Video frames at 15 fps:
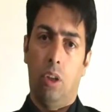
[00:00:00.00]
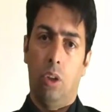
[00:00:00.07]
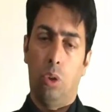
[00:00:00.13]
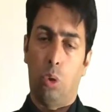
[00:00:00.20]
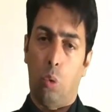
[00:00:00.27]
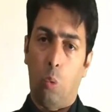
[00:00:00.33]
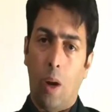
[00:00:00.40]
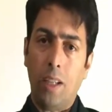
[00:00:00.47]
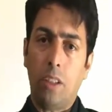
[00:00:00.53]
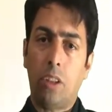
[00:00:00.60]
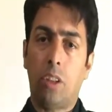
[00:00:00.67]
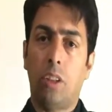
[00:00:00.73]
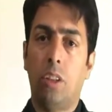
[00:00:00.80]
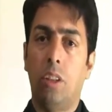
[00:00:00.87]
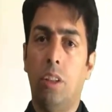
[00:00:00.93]
So
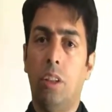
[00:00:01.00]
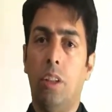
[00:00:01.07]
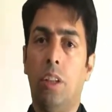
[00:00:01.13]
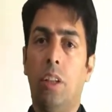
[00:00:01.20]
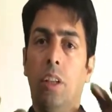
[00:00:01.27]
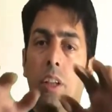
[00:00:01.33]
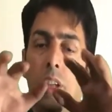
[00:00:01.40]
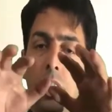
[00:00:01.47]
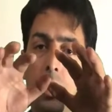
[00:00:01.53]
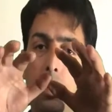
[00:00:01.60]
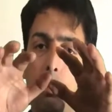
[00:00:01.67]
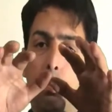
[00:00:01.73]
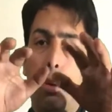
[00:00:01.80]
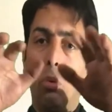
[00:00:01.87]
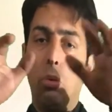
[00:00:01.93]
once
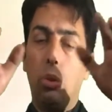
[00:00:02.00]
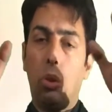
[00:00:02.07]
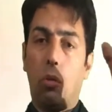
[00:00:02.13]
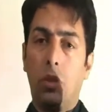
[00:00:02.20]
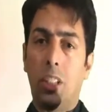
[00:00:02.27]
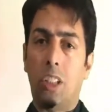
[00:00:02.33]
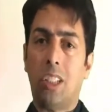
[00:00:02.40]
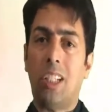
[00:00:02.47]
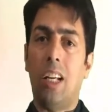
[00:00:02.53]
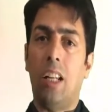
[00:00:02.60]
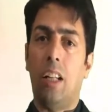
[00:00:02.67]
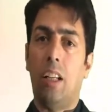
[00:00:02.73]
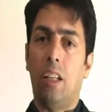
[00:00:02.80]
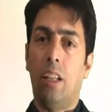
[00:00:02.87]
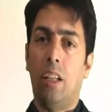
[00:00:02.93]
the bones of the
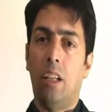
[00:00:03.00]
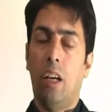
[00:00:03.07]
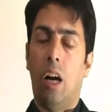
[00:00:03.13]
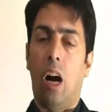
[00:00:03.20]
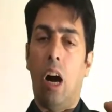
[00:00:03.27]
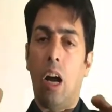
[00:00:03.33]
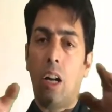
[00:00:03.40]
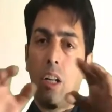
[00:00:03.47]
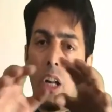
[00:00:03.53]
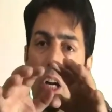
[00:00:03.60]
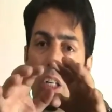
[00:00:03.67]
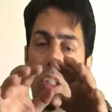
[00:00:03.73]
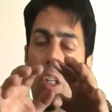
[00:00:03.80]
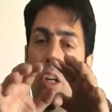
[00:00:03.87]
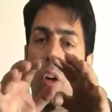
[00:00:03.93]
skull are
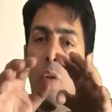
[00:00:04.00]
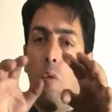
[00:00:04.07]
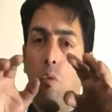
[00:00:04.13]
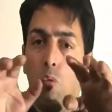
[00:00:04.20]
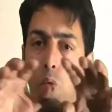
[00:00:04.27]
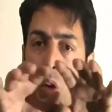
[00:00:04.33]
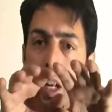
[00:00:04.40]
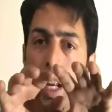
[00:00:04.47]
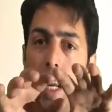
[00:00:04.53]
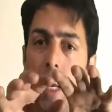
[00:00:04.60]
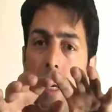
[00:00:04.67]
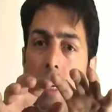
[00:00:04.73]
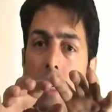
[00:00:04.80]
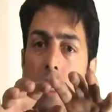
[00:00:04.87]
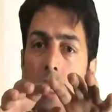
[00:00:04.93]
not
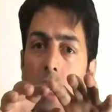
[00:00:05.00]
fully